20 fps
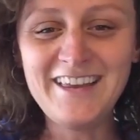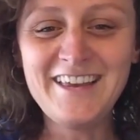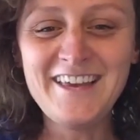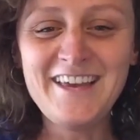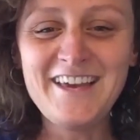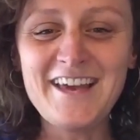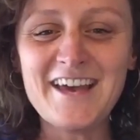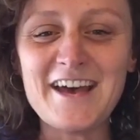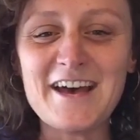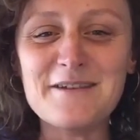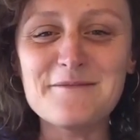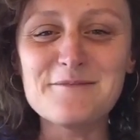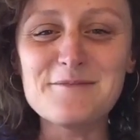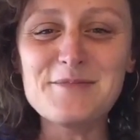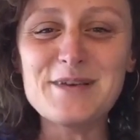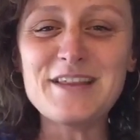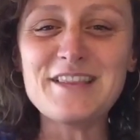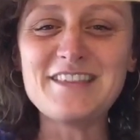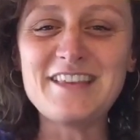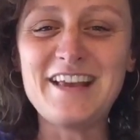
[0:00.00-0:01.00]

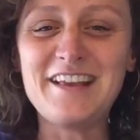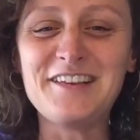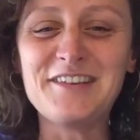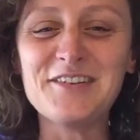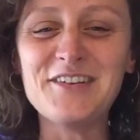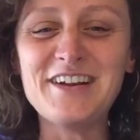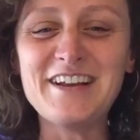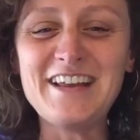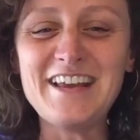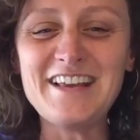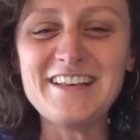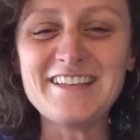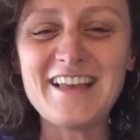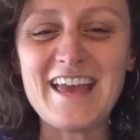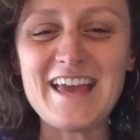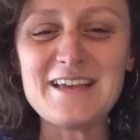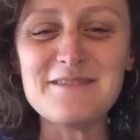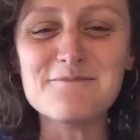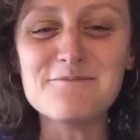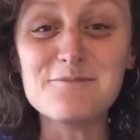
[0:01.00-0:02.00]
but this one is
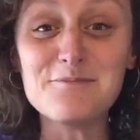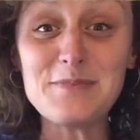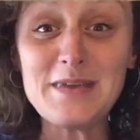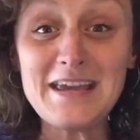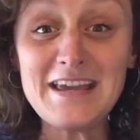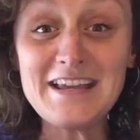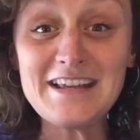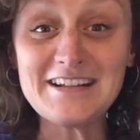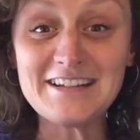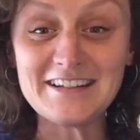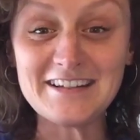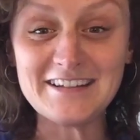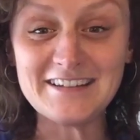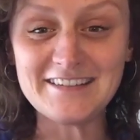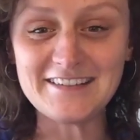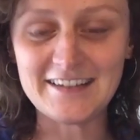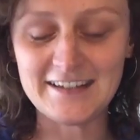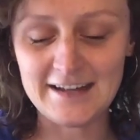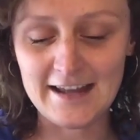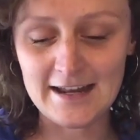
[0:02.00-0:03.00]
a
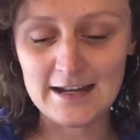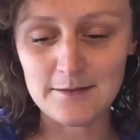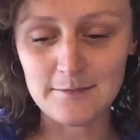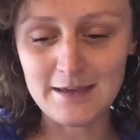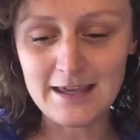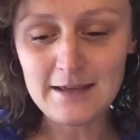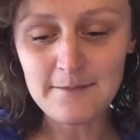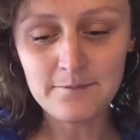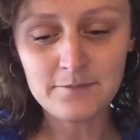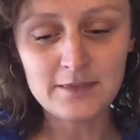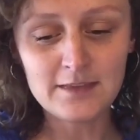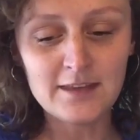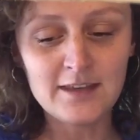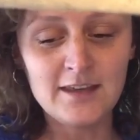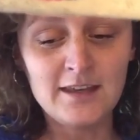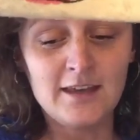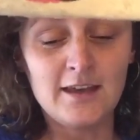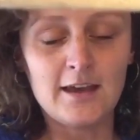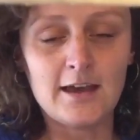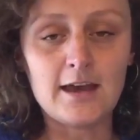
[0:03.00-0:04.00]
beadlet anemone.
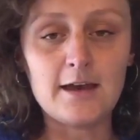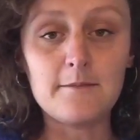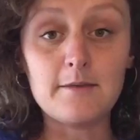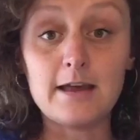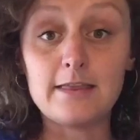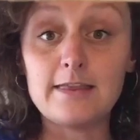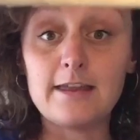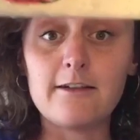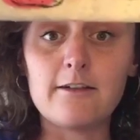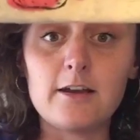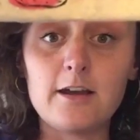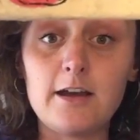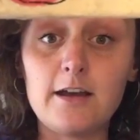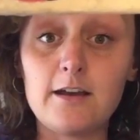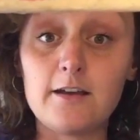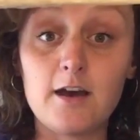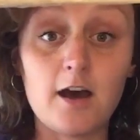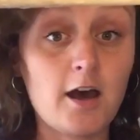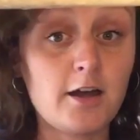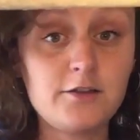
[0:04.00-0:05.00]
And there are
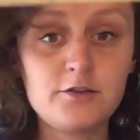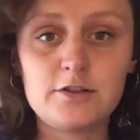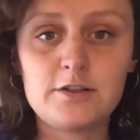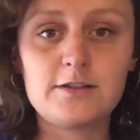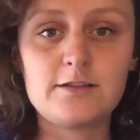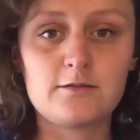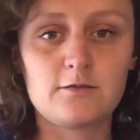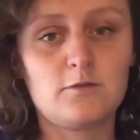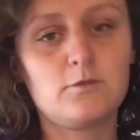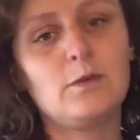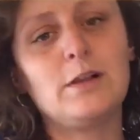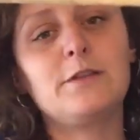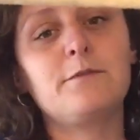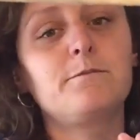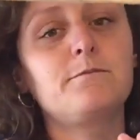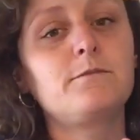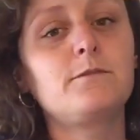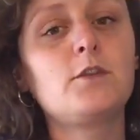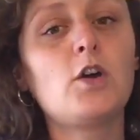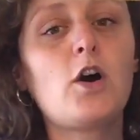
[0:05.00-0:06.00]
hundreds,
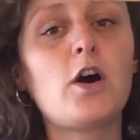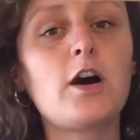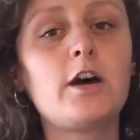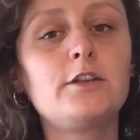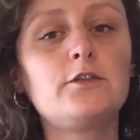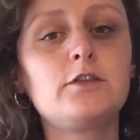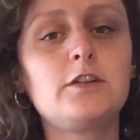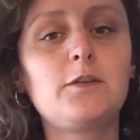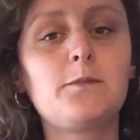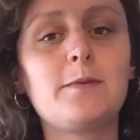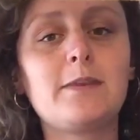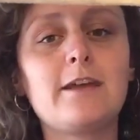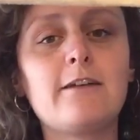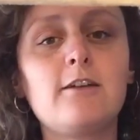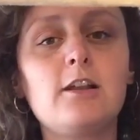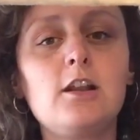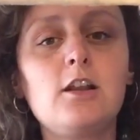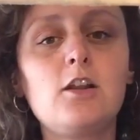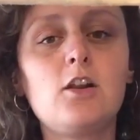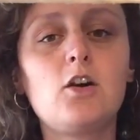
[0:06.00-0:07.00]
well, not hundreds, but there
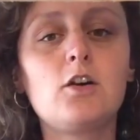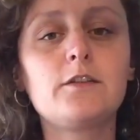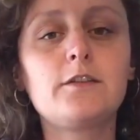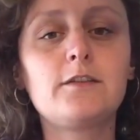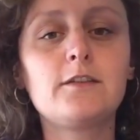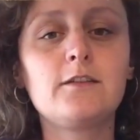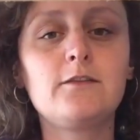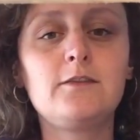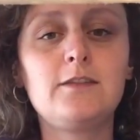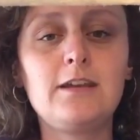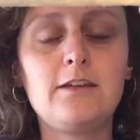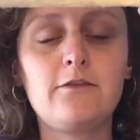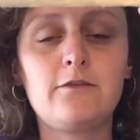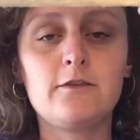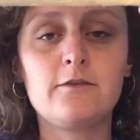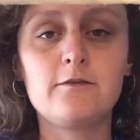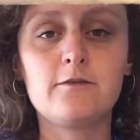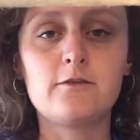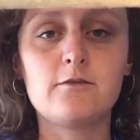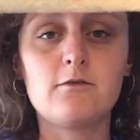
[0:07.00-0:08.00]
are lots of
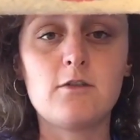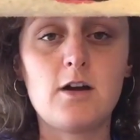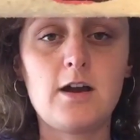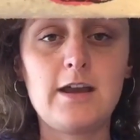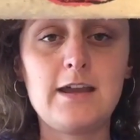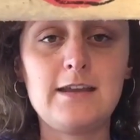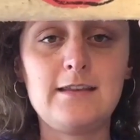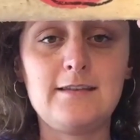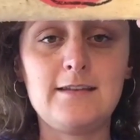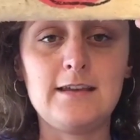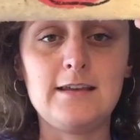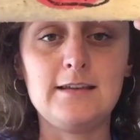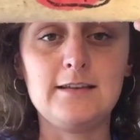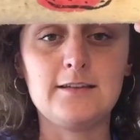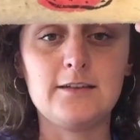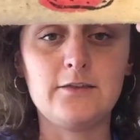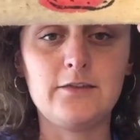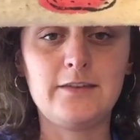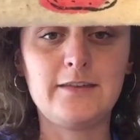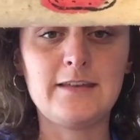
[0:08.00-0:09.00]
different varieties
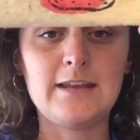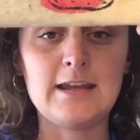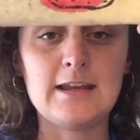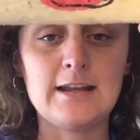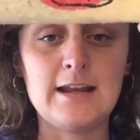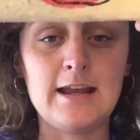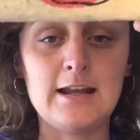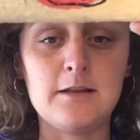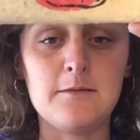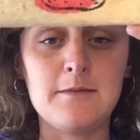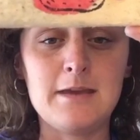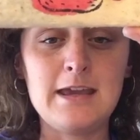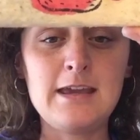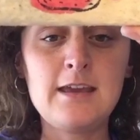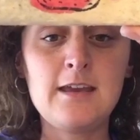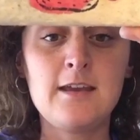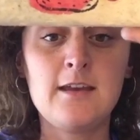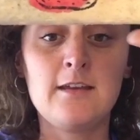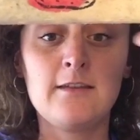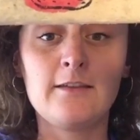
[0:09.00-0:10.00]
of sea anemone
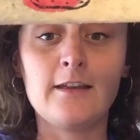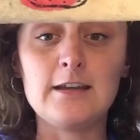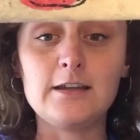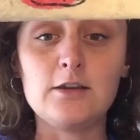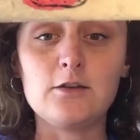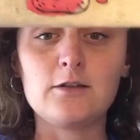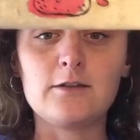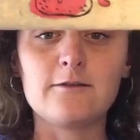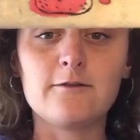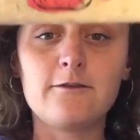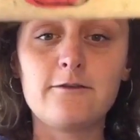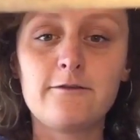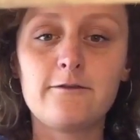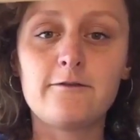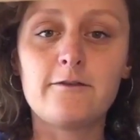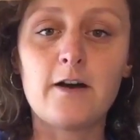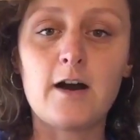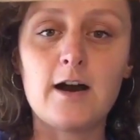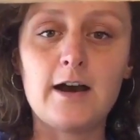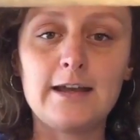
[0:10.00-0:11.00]
that you can
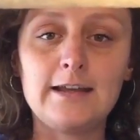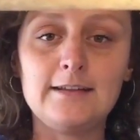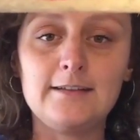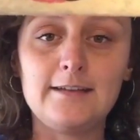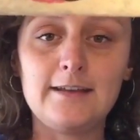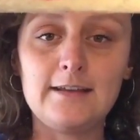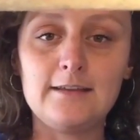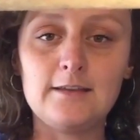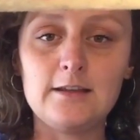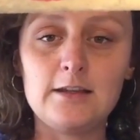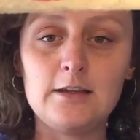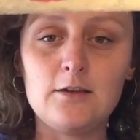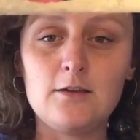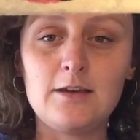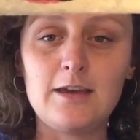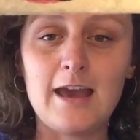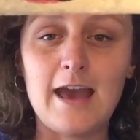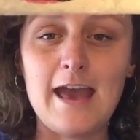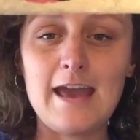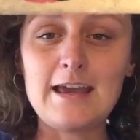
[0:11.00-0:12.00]
find in the
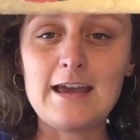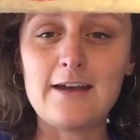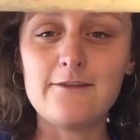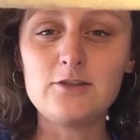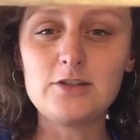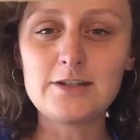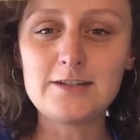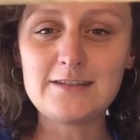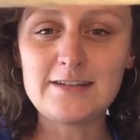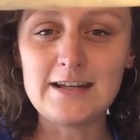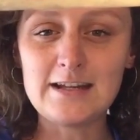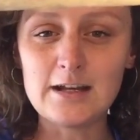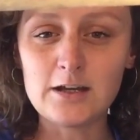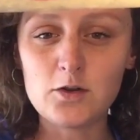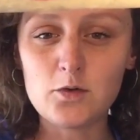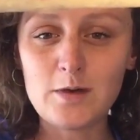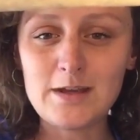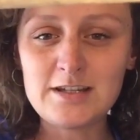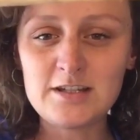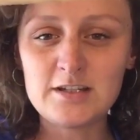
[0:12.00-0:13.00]
UK. I've just seen a
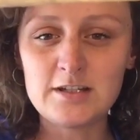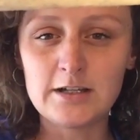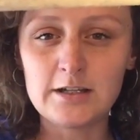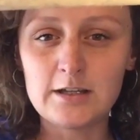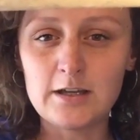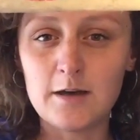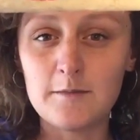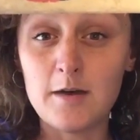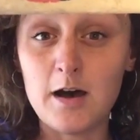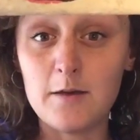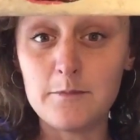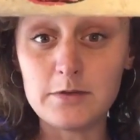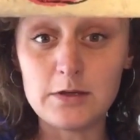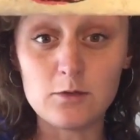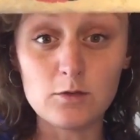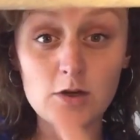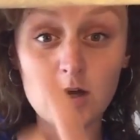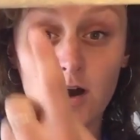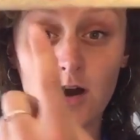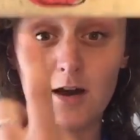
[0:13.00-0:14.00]
question come up. You
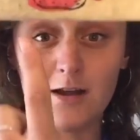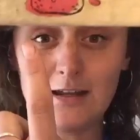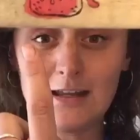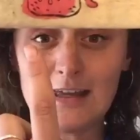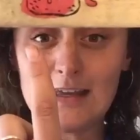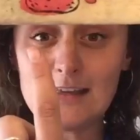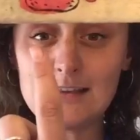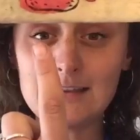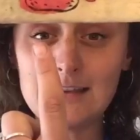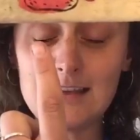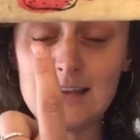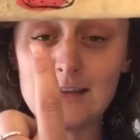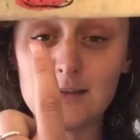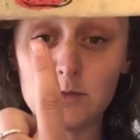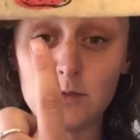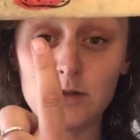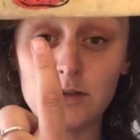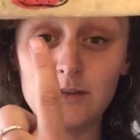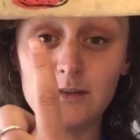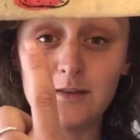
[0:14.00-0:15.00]
can't eat these
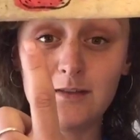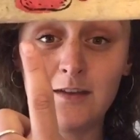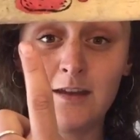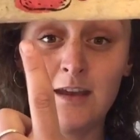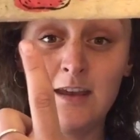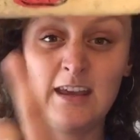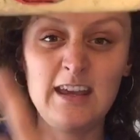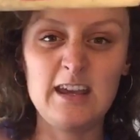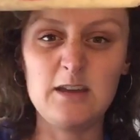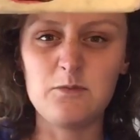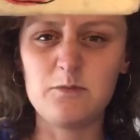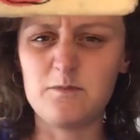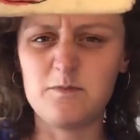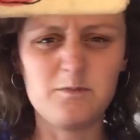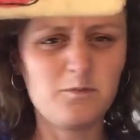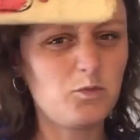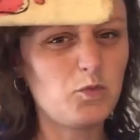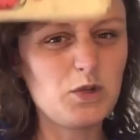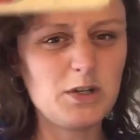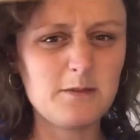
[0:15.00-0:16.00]
ones. It
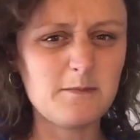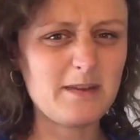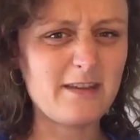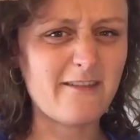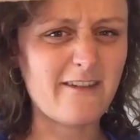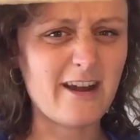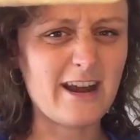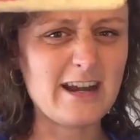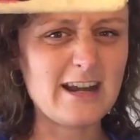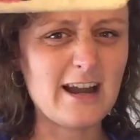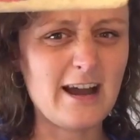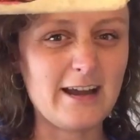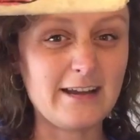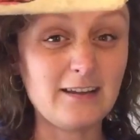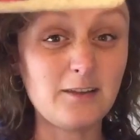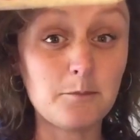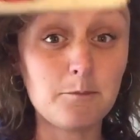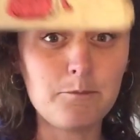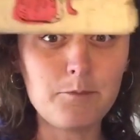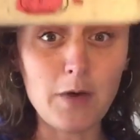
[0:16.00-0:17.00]
wouldn't be very
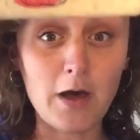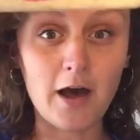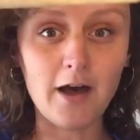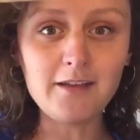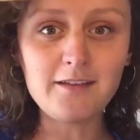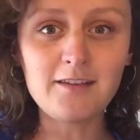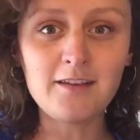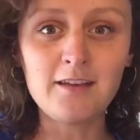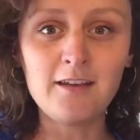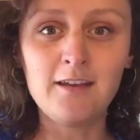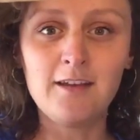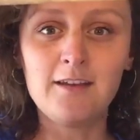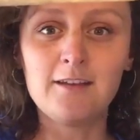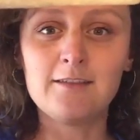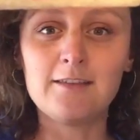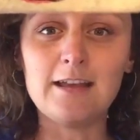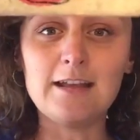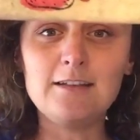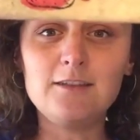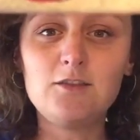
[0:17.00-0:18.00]
nice, but
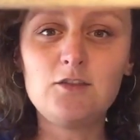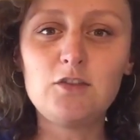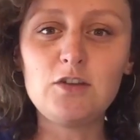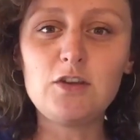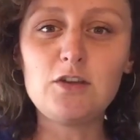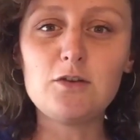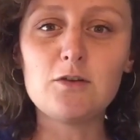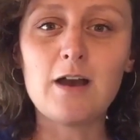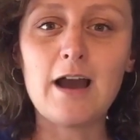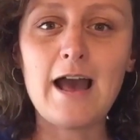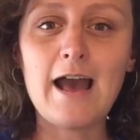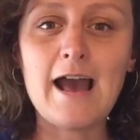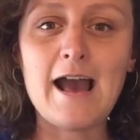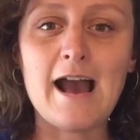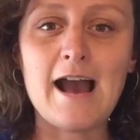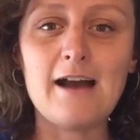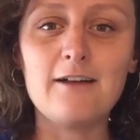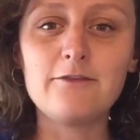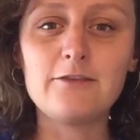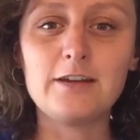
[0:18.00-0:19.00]
they do
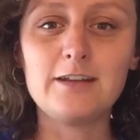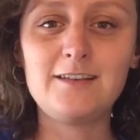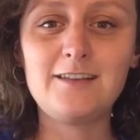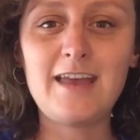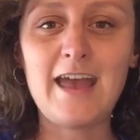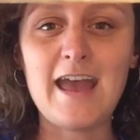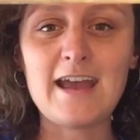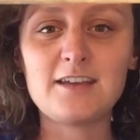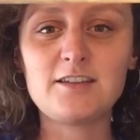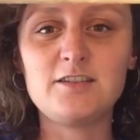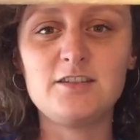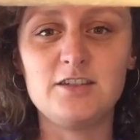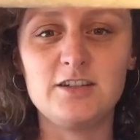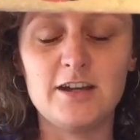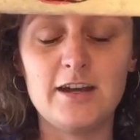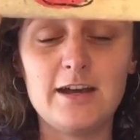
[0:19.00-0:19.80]
have a texture a